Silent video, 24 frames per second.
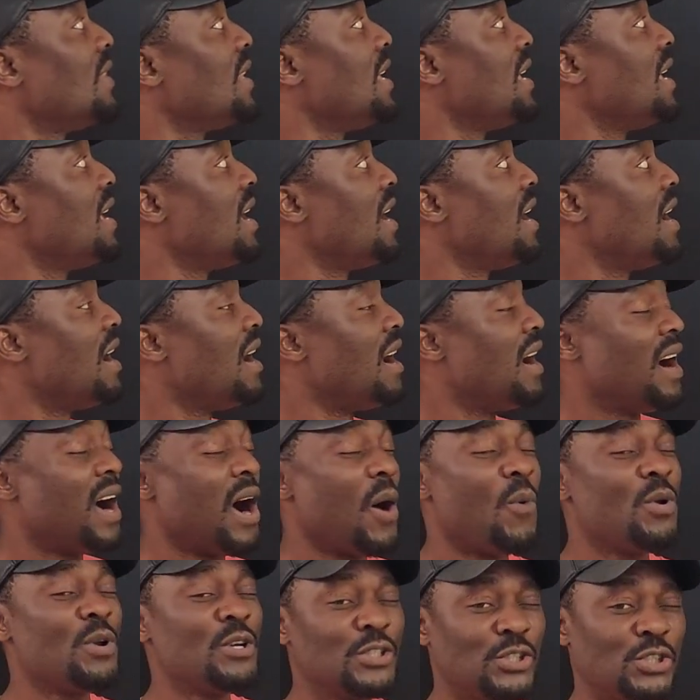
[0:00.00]

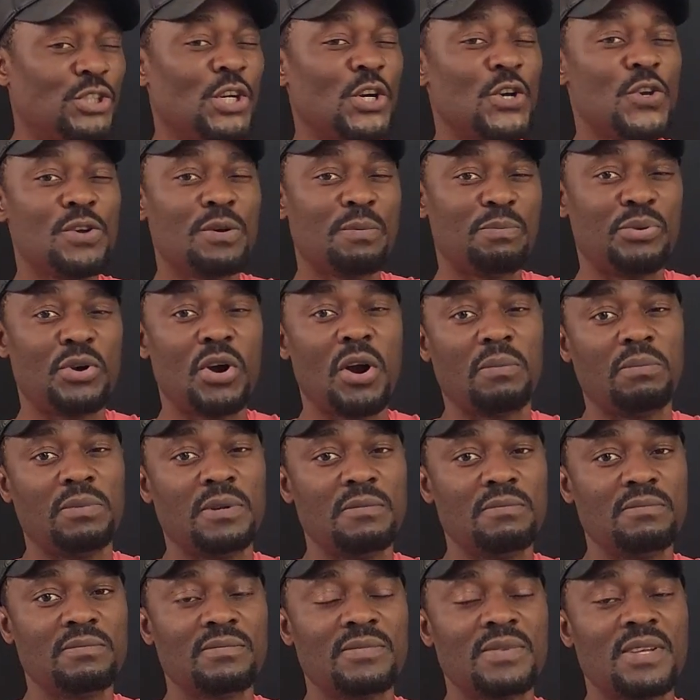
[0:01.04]
I want to show you a
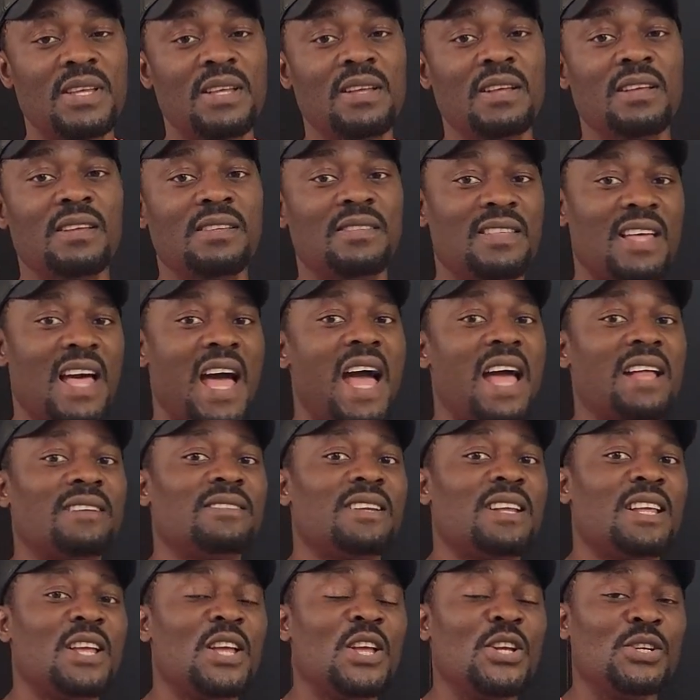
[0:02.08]
problem that
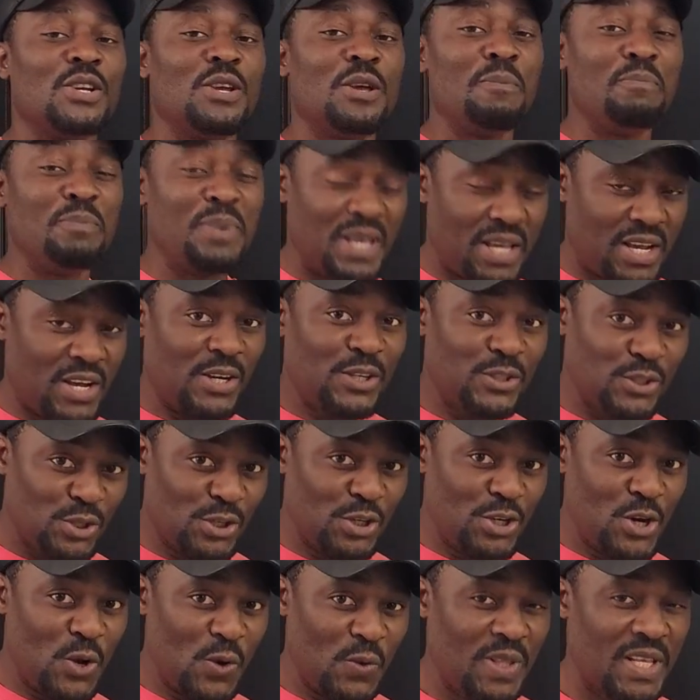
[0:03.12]
because you
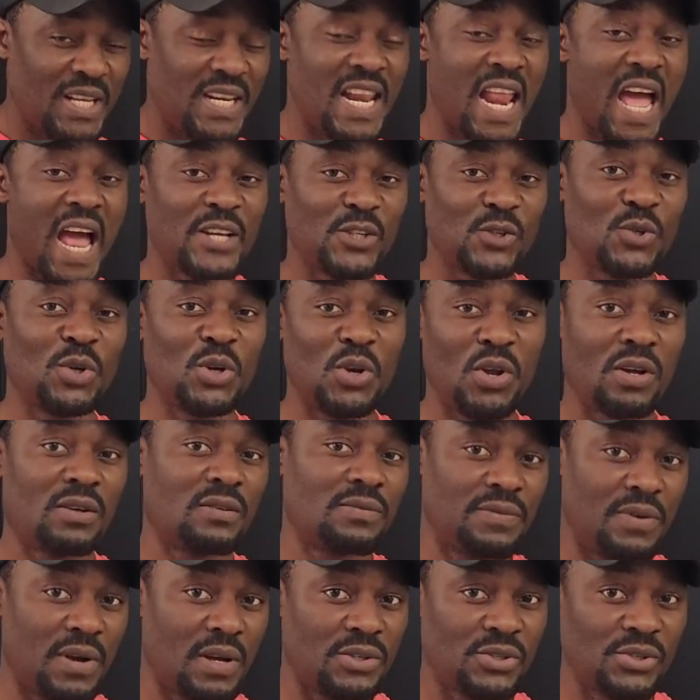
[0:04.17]
know the natural log
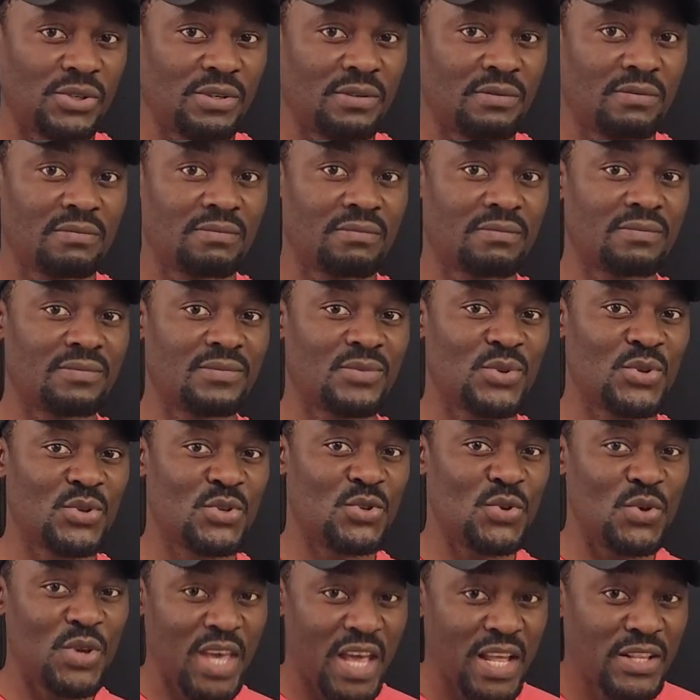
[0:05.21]
function,
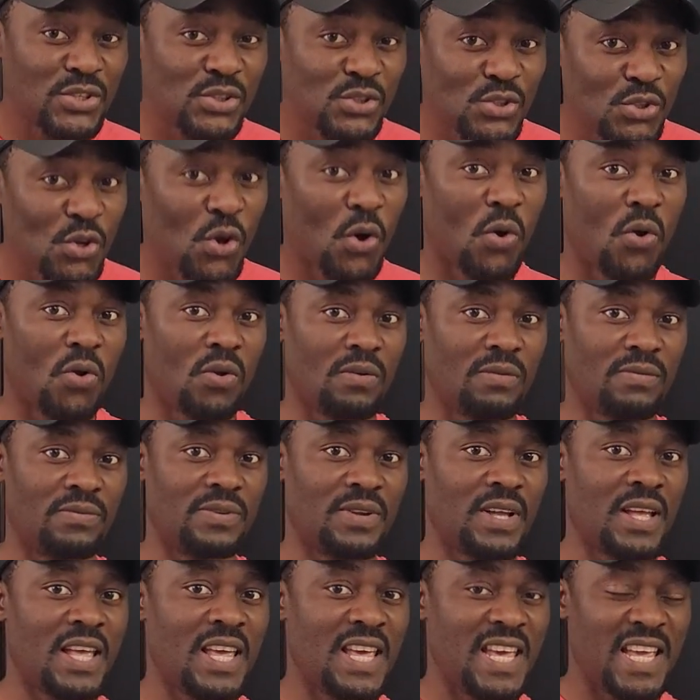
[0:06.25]
you can solve.
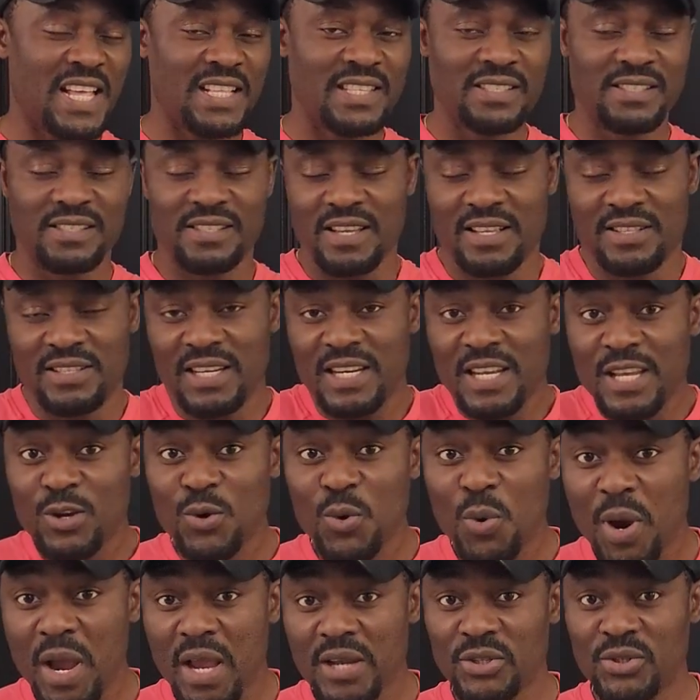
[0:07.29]
It's, it's an
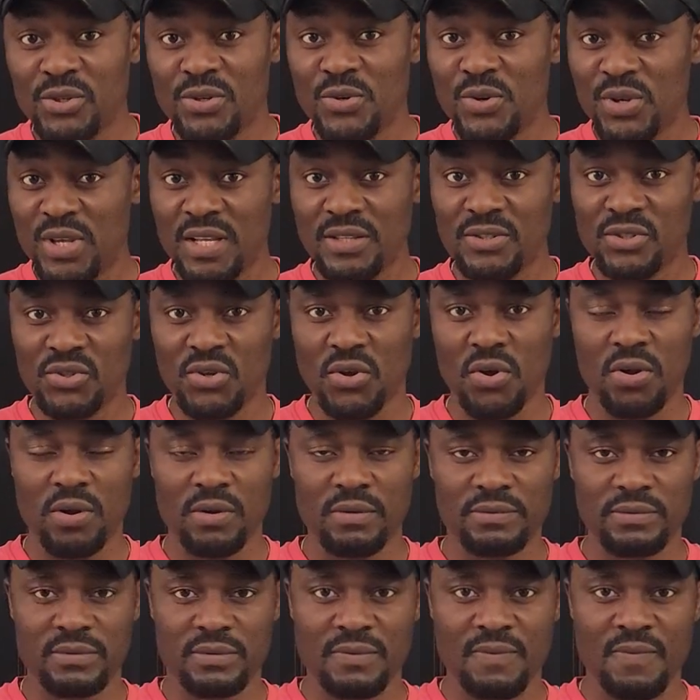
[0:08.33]
equation you can
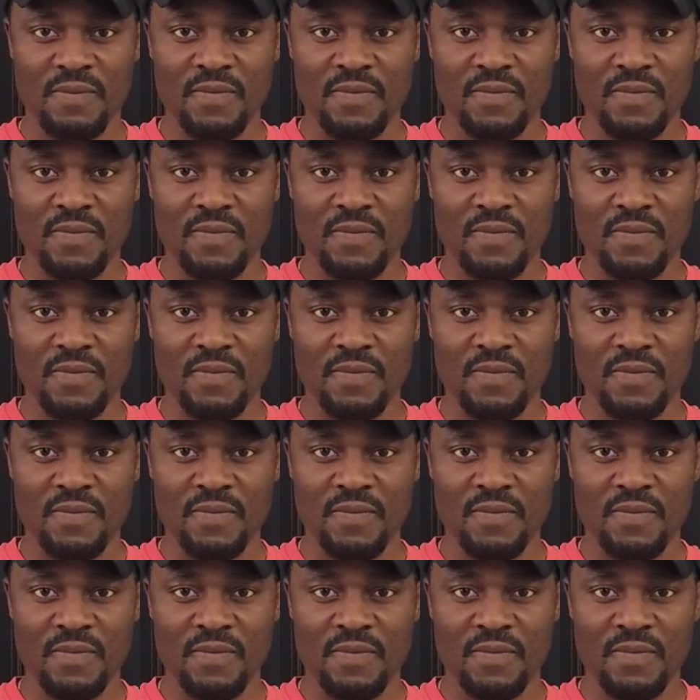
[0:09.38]
solve.